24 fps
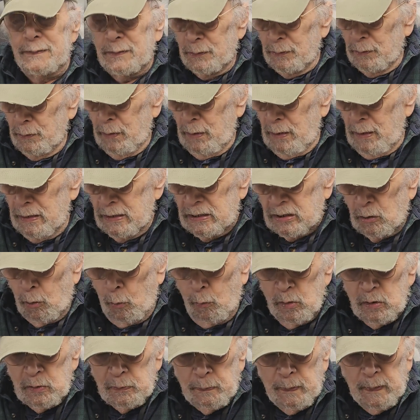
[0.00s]
So it's
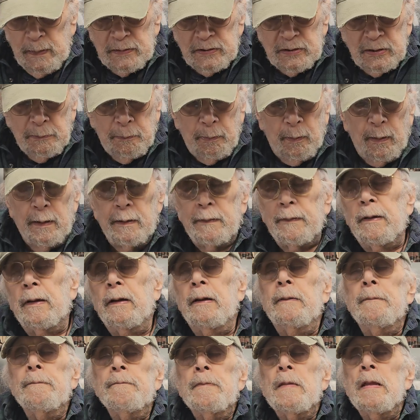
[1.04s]
always best to buy
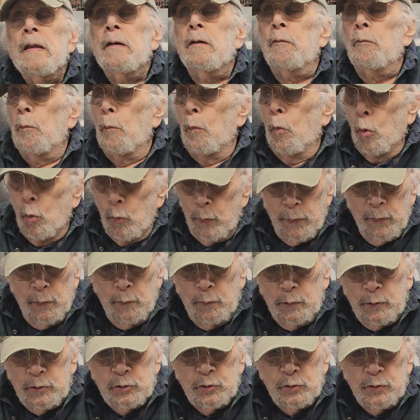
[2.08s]
more
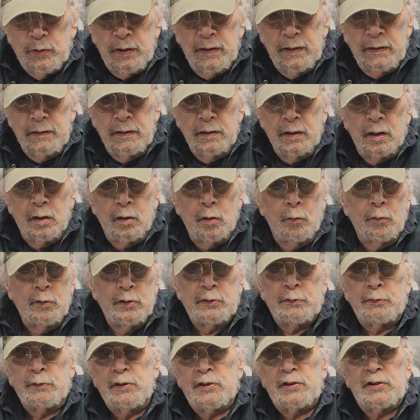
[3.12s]
than what you need. You can
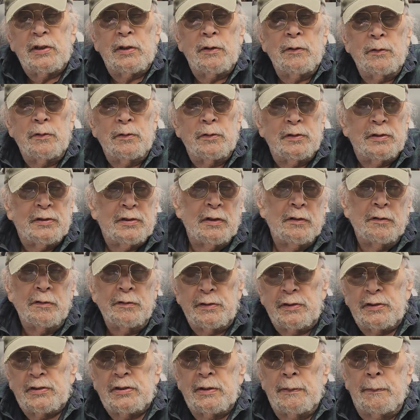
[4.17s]
always resell it or sell
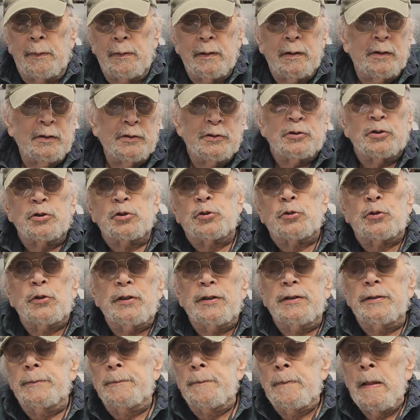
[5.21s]
it to somebody else to
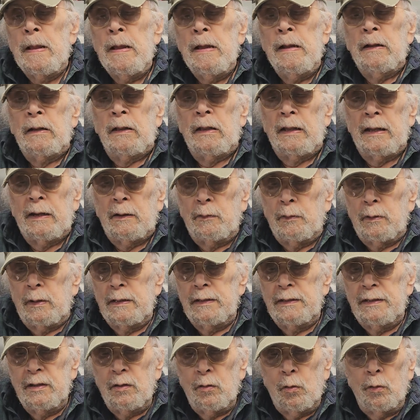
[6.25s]
trade it. Right. Like when
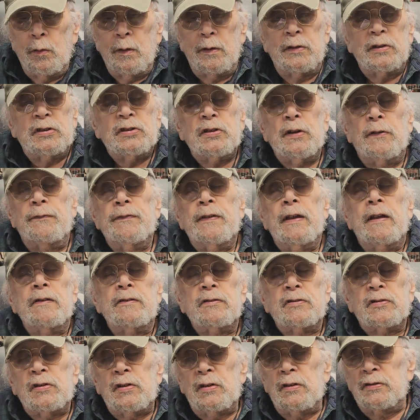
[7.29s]
I did all the stuff
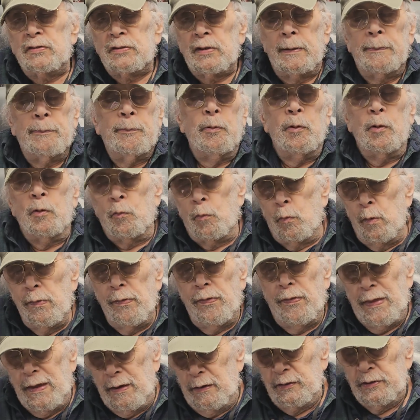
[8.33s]
downstairs, I bought
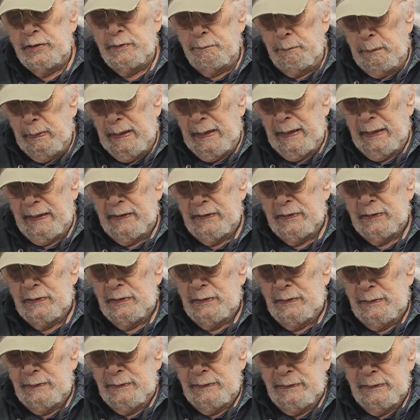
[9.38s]
1,000 bags
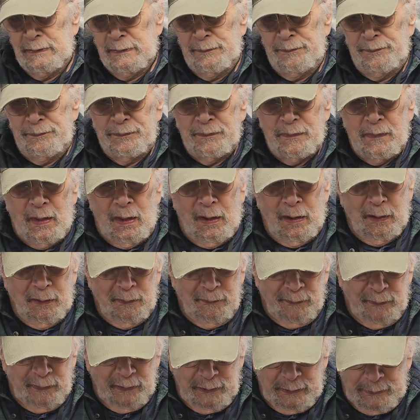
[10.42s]
of